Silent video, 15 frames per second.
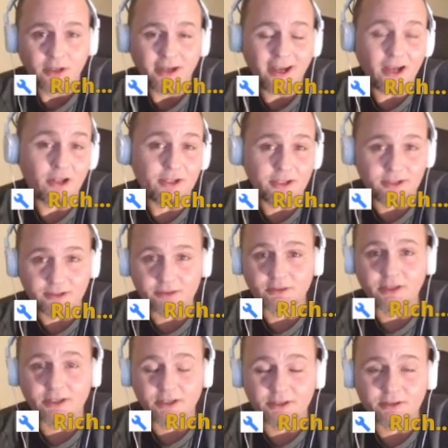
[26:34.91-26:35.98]
Ali and
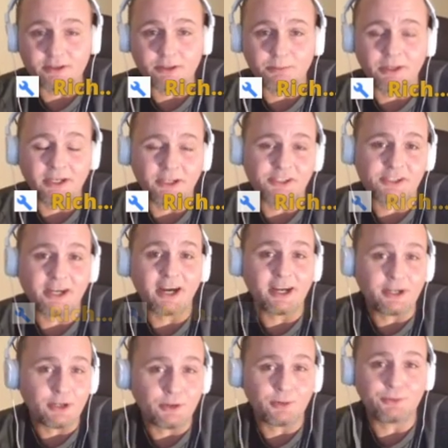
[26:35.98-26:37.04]
the pagans I
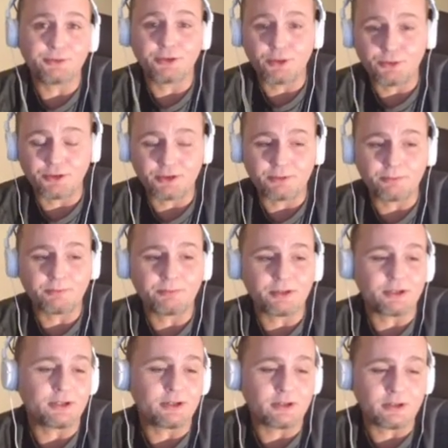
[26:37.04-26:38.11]
know them,
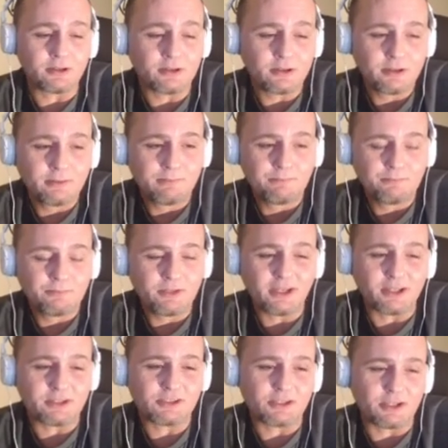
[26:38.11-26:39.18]
but
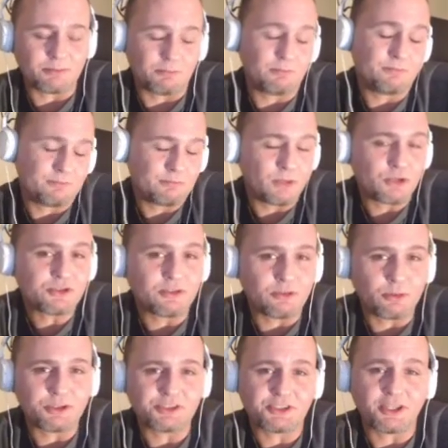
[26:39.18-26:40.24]
yeah, most of the
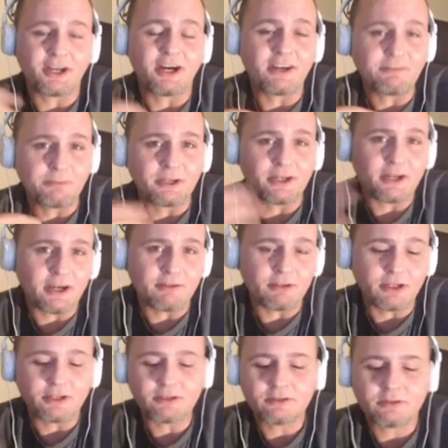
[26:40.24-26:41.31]
ones that I've met I've
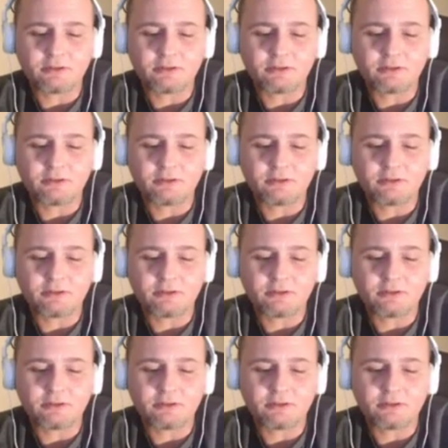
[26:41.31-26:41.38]
liked.